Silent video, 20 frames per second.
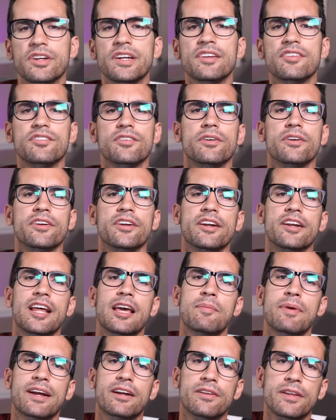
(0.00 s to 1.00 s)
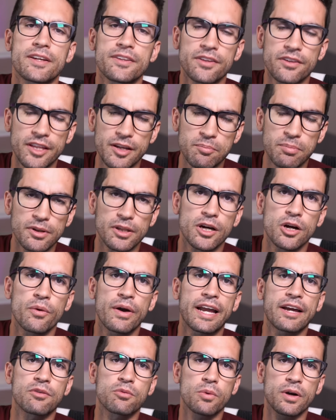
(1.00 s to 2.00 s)
So get started today by clicking the link below
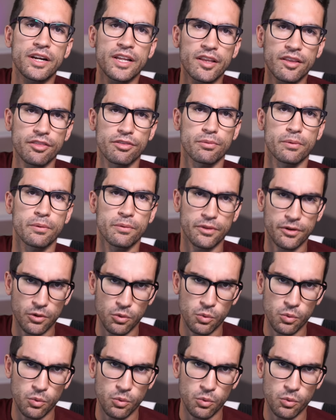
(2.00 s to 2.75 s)
and running through the